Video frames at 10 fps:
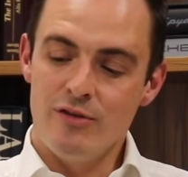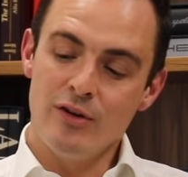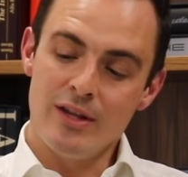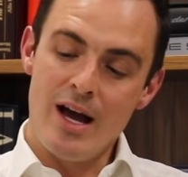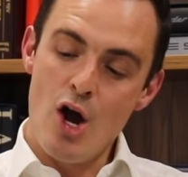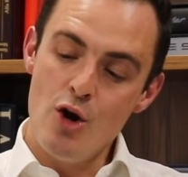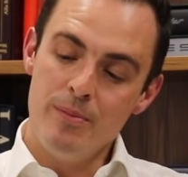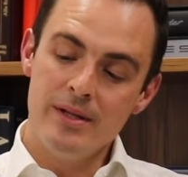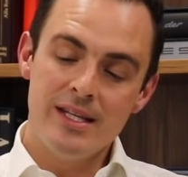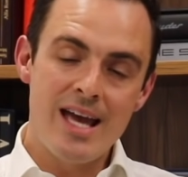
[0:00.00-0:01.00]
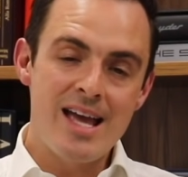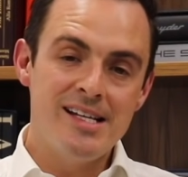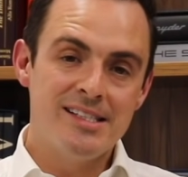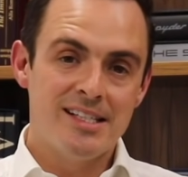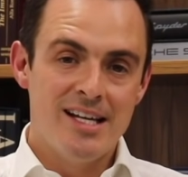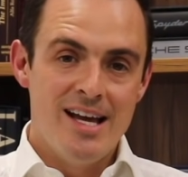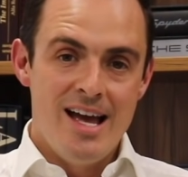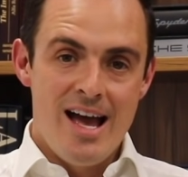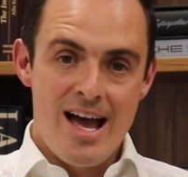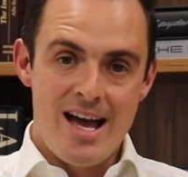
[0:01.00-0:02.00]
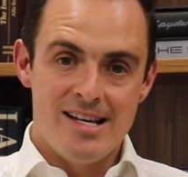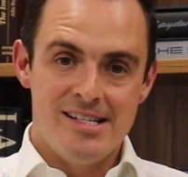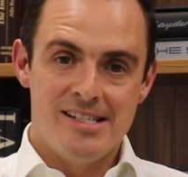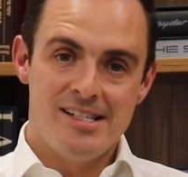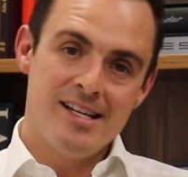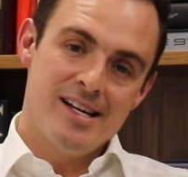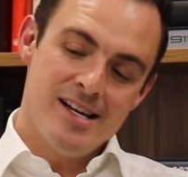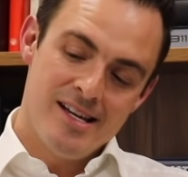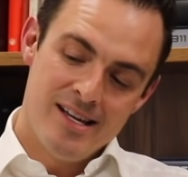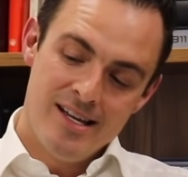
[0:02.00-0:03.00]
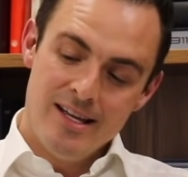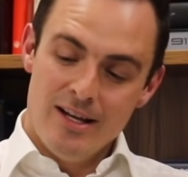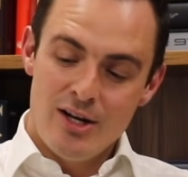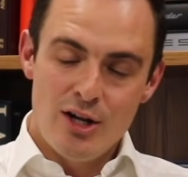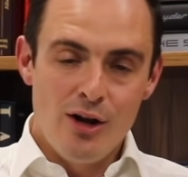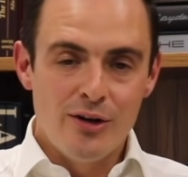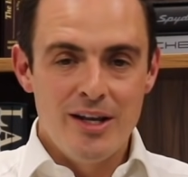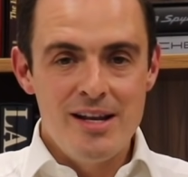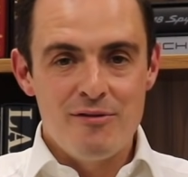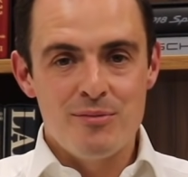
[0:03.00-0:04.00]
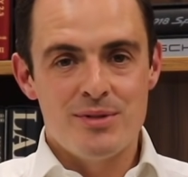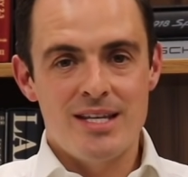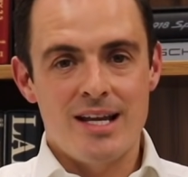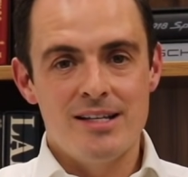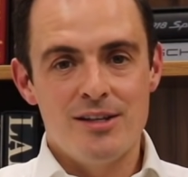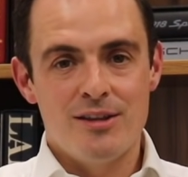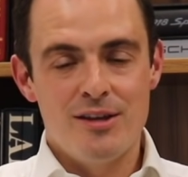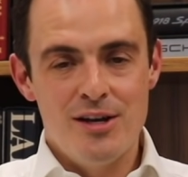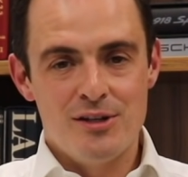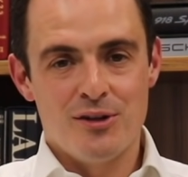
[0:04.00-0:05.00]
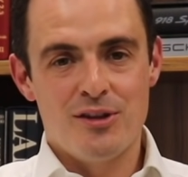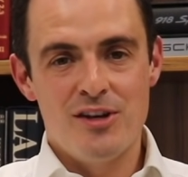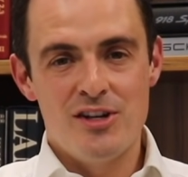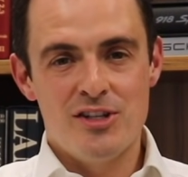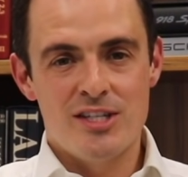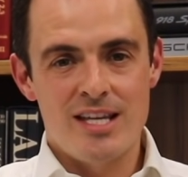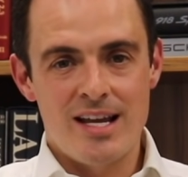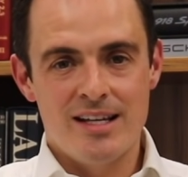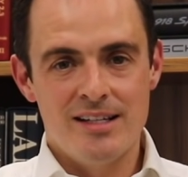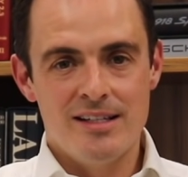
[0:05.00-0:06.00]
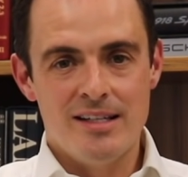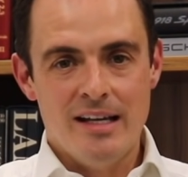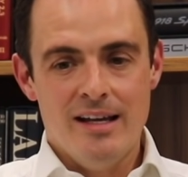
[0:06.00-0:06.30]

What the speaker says: You've got that open gate and clunking it from second to third or third to second.